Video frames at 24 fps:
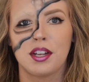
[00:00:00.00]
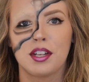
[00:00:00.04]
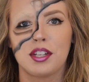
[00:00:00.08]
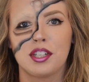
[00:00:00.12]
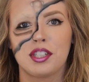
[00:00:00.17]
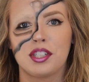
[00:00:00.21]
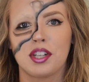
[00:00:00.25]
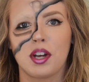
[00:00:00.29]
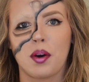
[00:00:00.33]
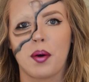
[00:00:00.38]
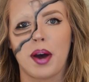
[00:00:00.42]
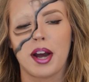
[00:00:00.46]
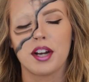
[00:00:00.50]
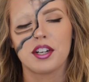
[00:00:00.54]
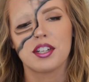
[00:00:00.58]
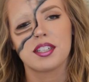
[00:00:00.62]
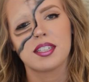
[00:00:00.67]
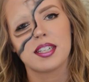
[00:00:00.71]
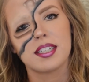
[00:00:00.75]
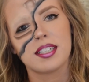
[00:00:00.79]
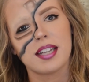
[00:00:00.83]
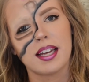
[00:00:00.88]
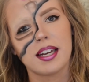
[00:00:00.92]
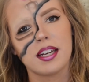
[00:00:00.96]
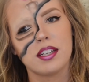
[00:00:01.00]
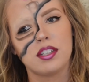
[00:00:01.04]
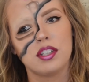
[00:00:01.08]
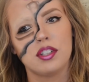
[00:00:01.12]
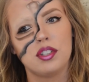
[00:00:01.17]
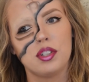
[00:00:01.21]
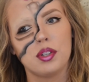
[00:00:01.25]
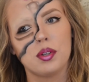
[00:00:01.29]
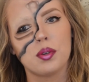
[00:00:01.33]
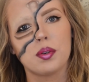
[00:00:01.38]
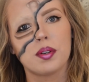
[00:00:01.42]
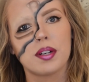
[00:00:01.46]
So I just decided to
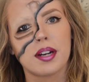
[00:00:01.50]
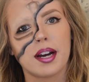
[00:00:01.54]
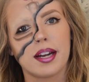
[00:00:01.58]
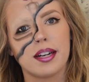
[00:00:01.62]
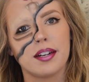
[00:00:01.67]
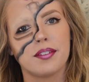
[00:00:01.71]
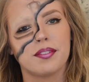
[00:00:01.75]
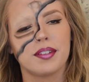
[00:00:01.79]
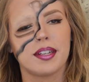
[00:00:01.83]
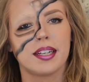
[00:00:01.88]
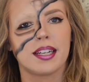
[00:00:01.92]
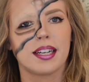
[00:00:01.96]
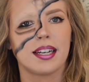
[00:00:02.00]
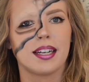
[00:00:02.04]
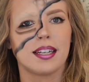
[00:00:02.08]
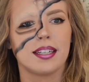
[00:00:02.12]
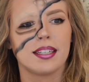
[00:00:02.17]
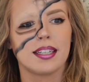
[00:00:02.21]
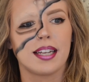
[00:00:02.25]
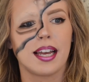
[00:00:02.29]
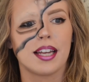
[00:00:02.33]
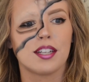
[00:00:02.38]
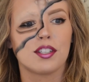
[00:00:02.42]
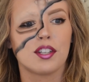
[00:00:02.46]
do kind of like a get